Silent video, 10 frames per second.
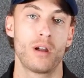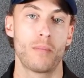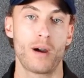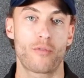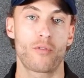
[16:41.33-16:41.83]

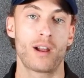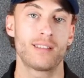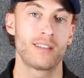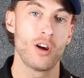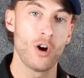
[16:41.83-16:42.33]
My
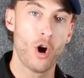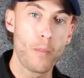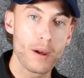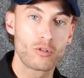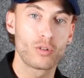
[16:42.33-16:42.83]
friends,
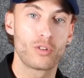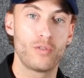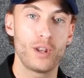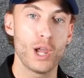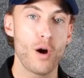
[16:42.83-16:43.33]
hope you enjoyed this
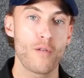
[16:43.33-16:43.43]
video.